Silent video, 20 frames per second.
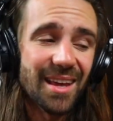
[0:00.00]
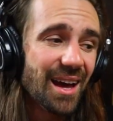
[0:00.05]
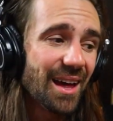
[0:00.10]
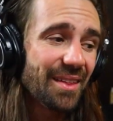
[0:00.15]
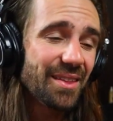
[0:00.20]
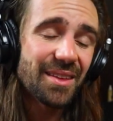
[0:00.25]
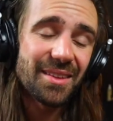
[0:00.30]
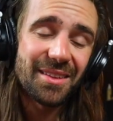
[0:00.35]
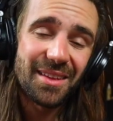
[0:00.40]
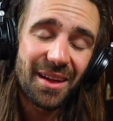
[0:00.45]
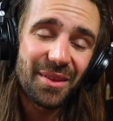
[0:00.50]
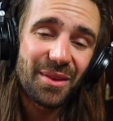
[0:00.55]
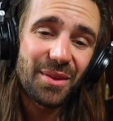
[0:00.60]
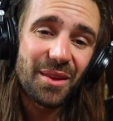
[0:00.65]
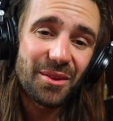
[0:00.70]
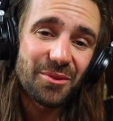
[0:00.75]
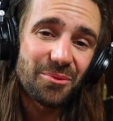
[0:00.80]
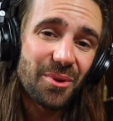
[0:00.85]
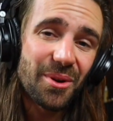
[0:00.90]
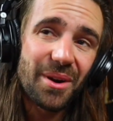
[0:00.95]
I think
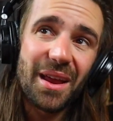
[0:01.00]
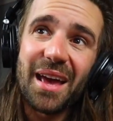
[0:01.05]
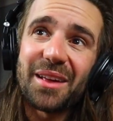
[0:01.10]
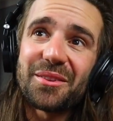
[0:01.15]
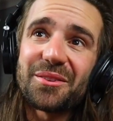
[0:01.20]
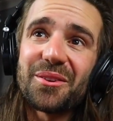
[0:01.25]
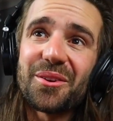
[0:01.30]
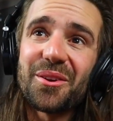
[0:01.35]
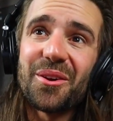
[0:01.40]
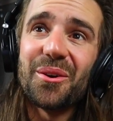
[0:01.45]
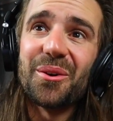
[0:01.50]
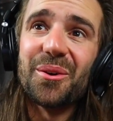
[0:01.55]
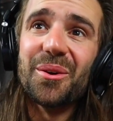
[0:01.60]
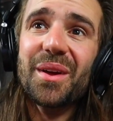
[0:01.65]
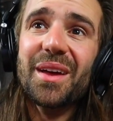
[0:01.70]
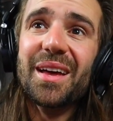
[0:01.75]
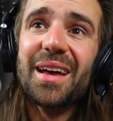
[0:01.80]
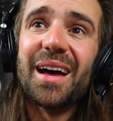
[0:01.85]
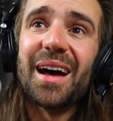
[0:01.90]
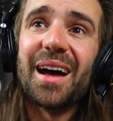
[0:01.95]
that's where it has to go.
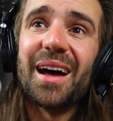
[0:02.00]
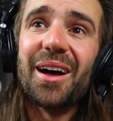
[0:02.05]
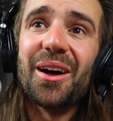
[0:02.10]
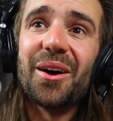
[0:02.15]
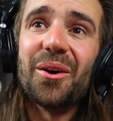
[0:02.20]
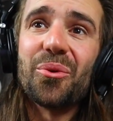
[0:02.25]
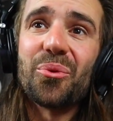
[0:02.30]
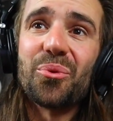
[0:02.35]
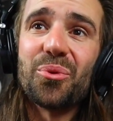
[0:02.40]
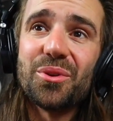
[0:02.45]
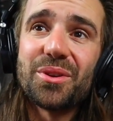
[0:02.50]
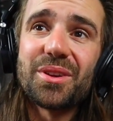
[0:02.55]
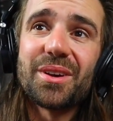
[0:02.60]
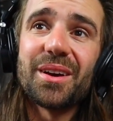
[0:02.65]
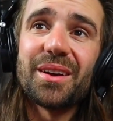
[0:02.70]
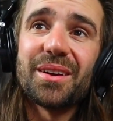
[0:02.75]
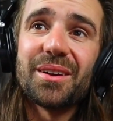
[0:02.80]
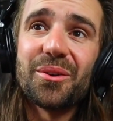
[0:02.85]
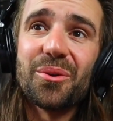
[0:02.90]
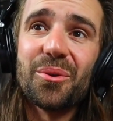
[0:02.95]

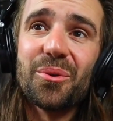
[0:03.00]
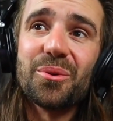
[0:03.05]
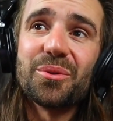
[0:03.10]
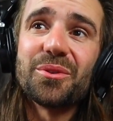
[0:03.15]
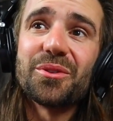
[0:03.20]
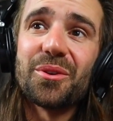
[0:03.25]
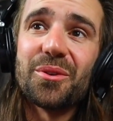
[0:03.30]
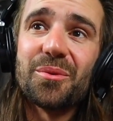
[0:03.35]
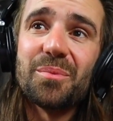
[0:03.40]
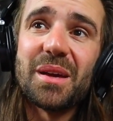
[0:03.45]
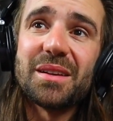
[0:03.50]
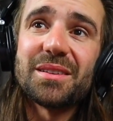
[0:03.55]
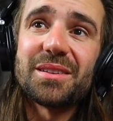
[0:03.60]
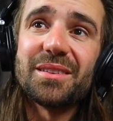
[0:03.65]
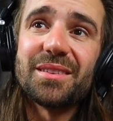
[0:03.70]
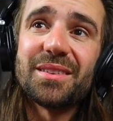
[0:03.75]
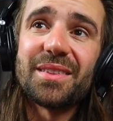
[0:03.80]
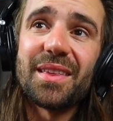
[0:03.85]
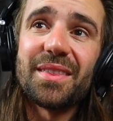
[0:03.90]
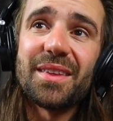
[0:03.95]
Rutger also
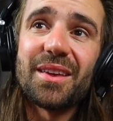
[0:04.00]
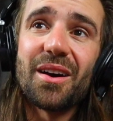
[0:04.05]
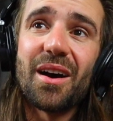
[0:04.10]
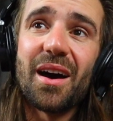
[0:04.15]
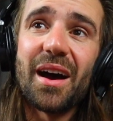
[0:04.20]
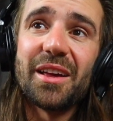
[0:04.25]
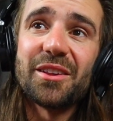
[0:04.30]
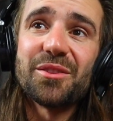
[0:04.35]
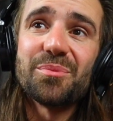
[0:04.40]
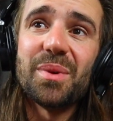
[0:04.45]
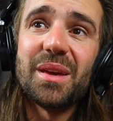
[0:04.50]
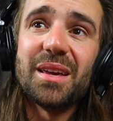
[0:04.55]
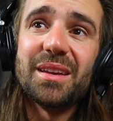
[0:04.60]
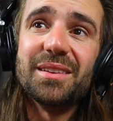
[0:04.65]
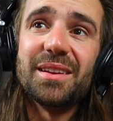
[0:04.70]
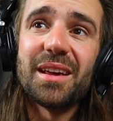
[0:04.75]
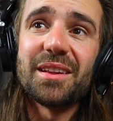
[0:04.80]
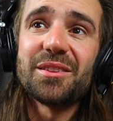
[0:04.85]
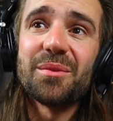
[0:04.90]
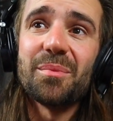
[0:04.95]
mentions that the
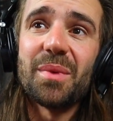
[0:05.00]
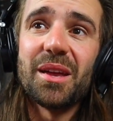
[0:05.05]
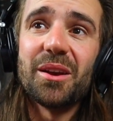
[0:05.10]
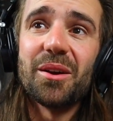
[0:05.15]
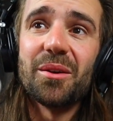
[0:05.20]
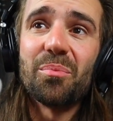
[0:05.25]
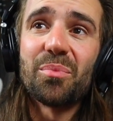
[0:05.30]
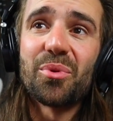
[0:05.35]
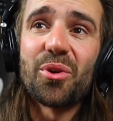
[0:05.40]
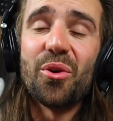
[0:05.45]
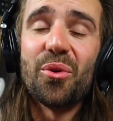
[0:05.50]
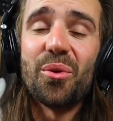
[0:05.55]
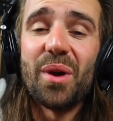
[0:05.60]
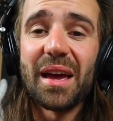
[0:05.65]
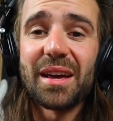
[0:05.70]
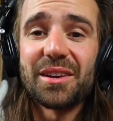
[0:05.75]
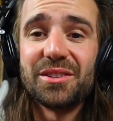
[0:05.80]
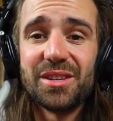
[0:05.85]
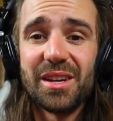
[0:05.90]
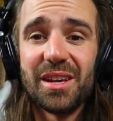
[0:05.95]
ISP Decimator Pro
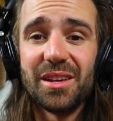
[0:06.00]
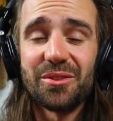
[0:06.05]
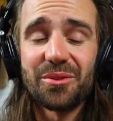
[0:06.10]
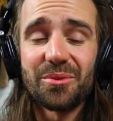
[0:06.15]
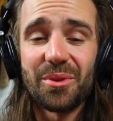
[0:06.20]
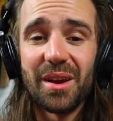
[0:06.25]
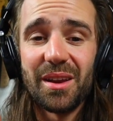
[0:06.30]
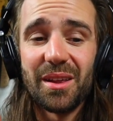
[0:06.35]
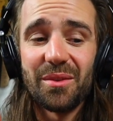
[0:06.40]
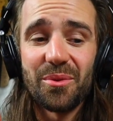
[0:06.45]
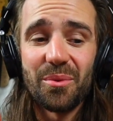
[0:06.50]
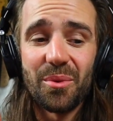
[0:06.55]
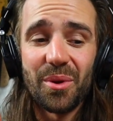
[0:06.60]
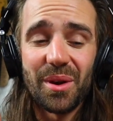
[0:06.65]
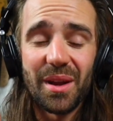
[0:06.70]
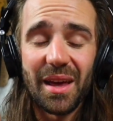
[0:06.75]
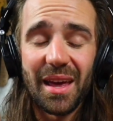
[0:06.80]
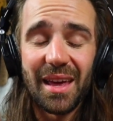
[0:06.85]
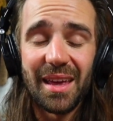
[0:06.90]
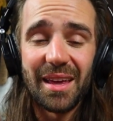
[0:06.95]
Rack G is great if you
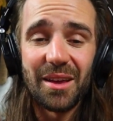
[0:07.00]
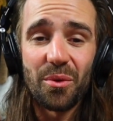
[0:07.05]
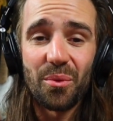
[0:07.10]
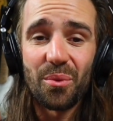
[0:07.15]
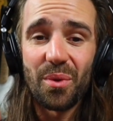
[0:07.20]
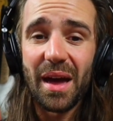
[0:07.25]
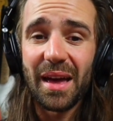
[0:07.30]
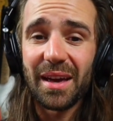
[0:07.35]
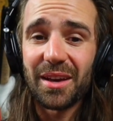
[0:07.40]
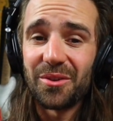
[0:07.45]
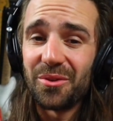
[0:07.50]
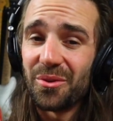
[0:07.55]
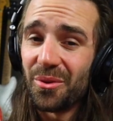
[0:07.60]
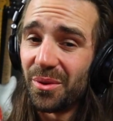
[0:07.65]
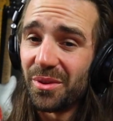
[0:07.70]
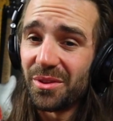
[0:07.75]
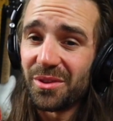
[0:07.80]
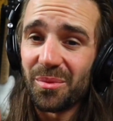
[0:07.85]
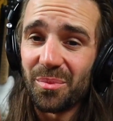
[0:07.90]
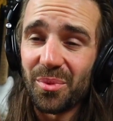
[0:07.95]
want a rack
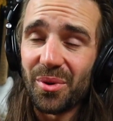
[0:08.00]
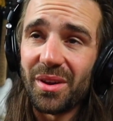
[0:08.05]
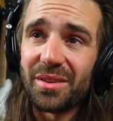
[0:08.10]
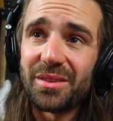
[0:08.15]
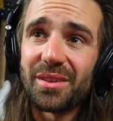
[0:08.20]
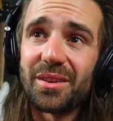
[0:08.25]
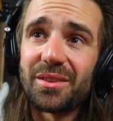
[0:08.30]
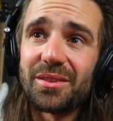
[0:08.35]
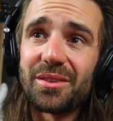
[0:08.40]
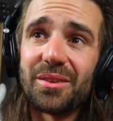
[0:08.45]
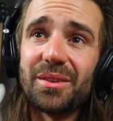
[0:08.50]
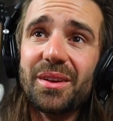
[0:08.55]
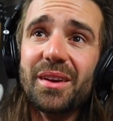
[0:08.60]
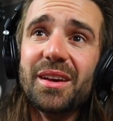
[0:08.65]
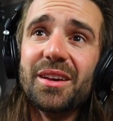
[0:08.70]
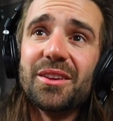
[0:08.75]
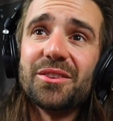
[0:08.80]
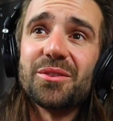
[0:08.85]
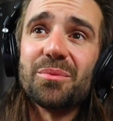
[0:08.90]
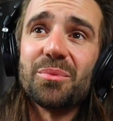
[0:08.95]
noise suppressor. So
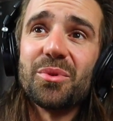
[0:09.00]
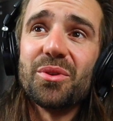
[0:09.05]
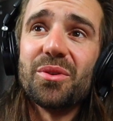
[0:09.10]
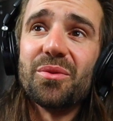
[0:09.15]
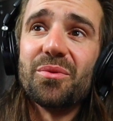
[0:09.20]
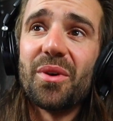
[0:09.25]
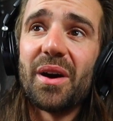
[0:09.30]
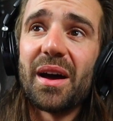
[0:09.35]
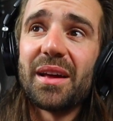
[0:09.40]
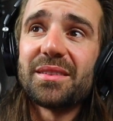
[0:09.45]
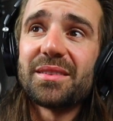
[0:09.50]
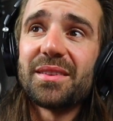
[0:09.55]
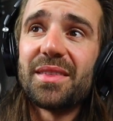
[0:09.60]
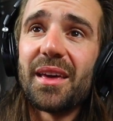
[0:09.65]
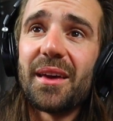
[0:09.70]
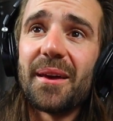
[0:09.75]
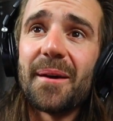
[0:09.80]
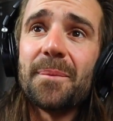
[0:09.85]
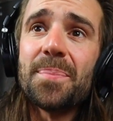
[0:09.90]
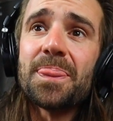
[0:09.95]
some good advice
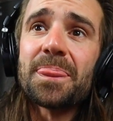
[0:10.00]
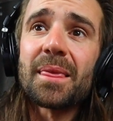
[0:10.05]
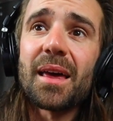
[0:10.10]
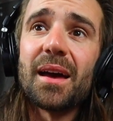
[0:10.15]
there.